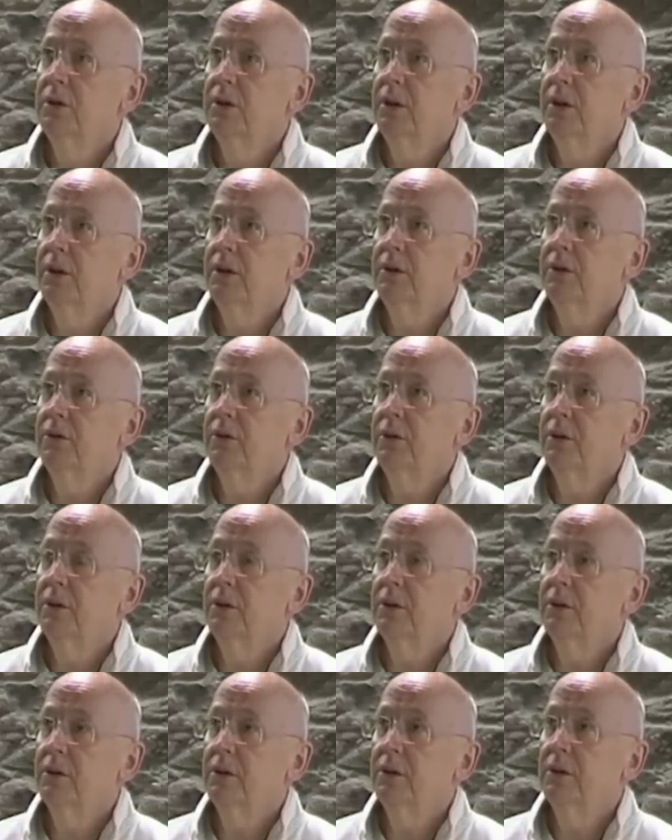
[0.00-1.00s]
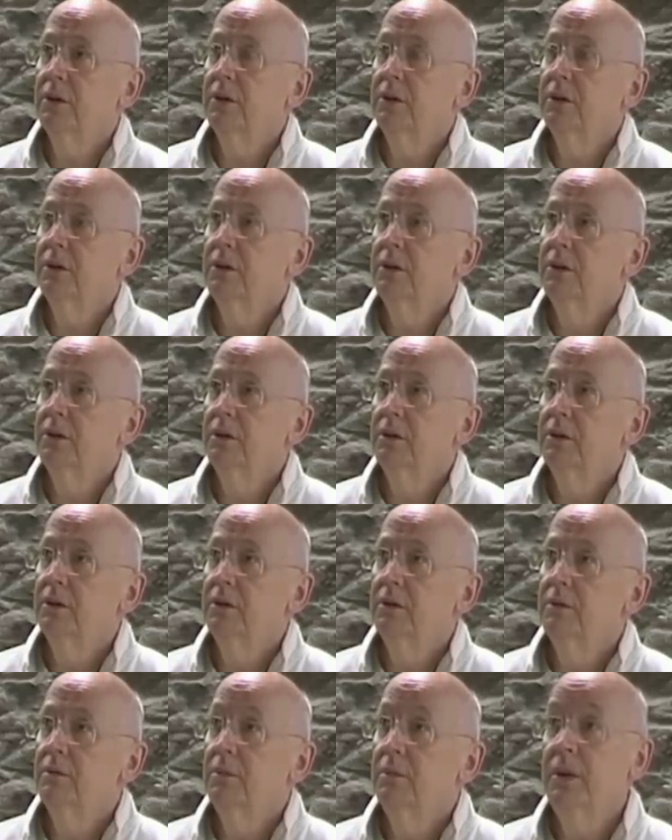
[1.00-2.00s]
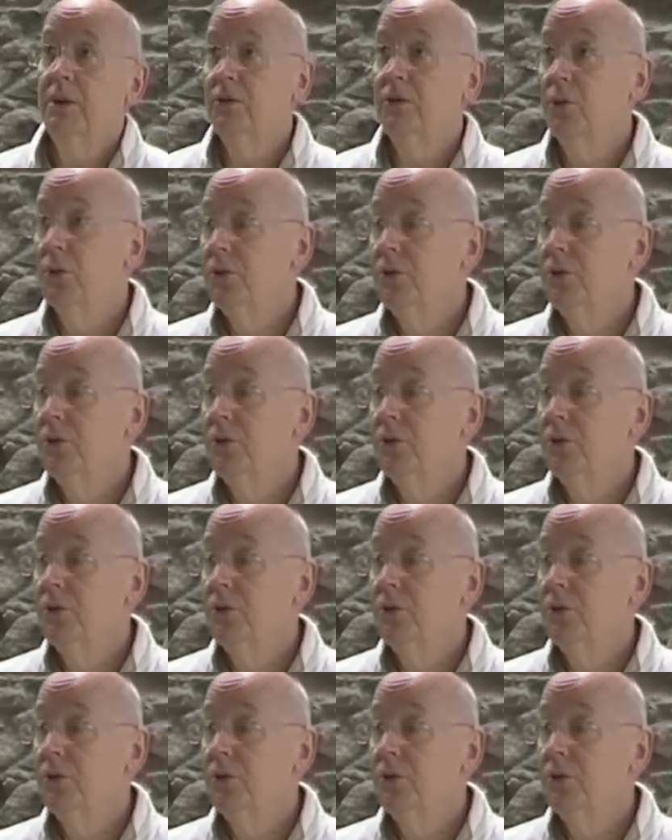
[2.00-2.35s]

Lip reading: that makes